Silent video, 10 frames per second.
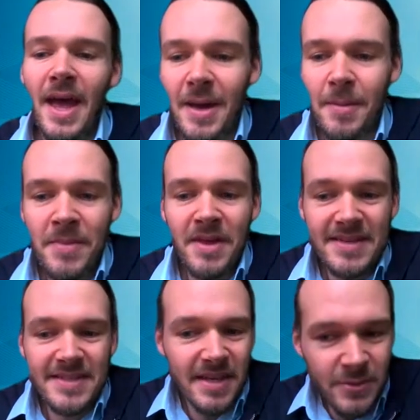
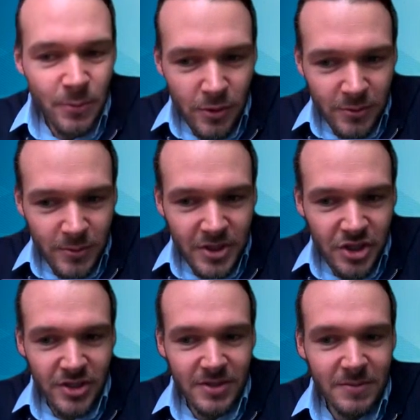The second word,
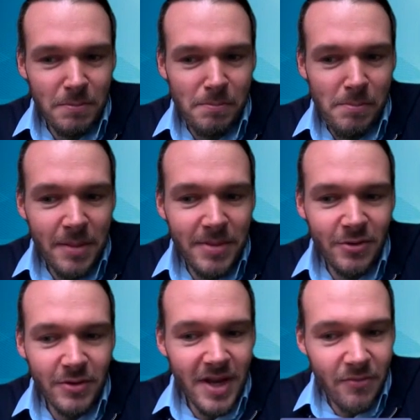which
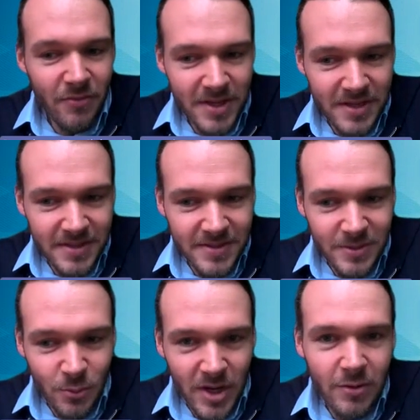maybe not everybody
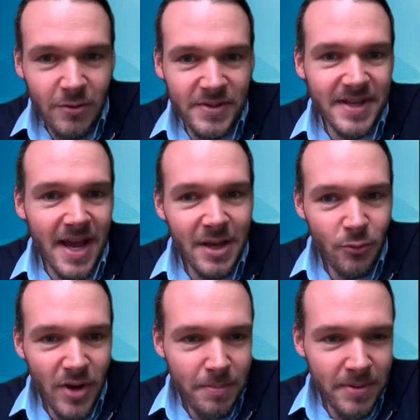is aware of, is
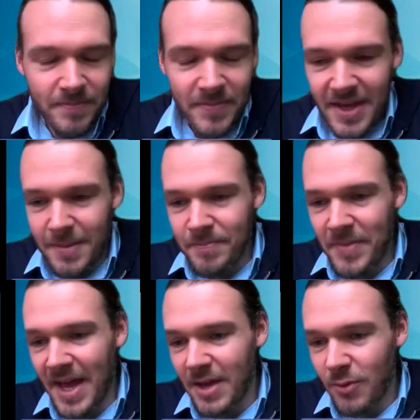iWrap.
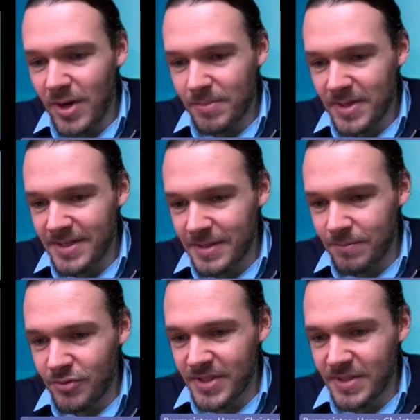iWrap is
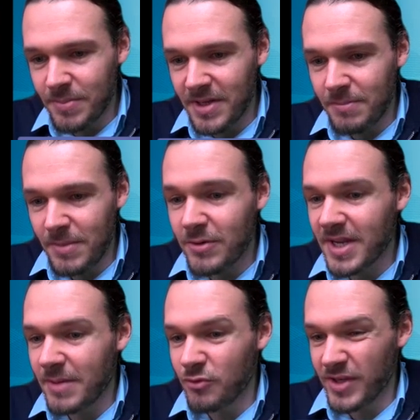in principle a
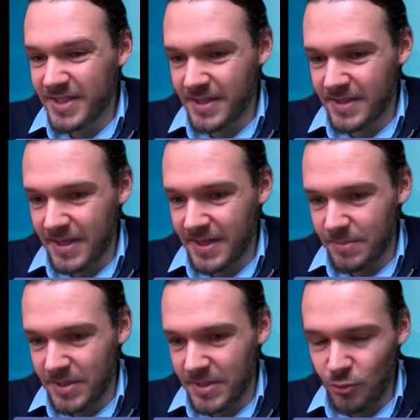maritime risk
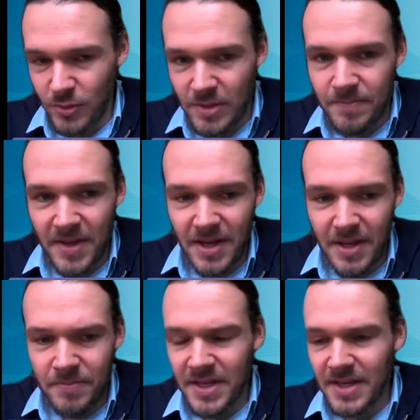assessment tool.
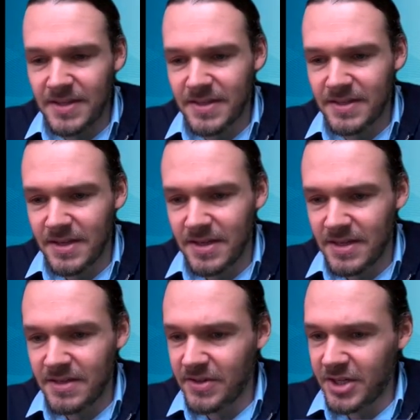It's
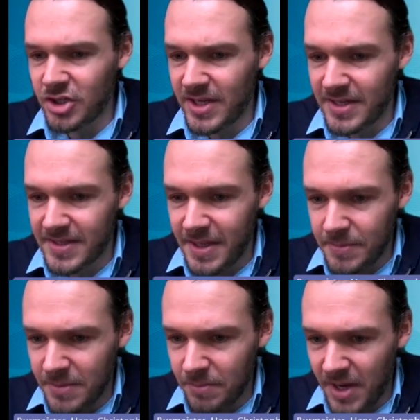internationally
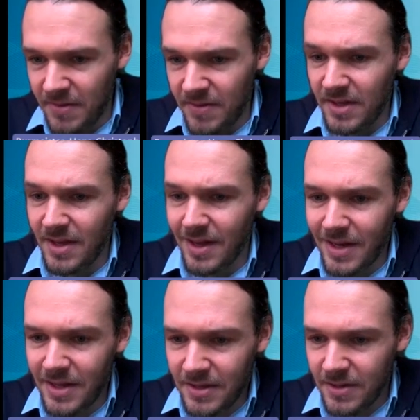accepted by the
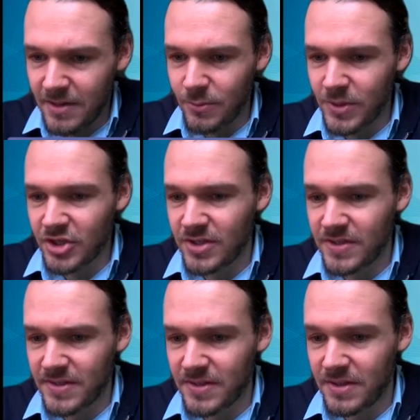IALA, which
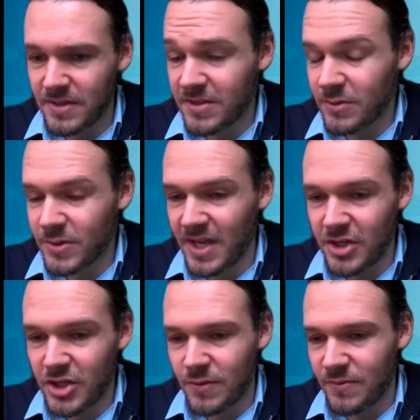is an
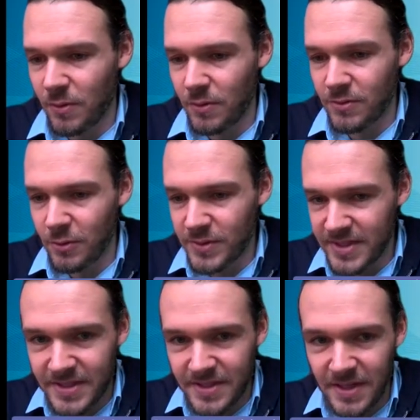association of all
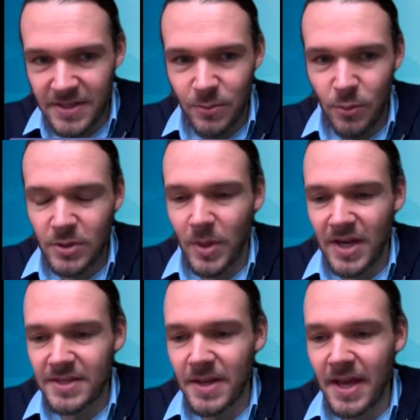coastal states
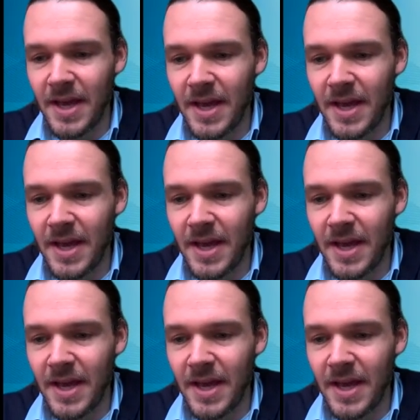worldwide,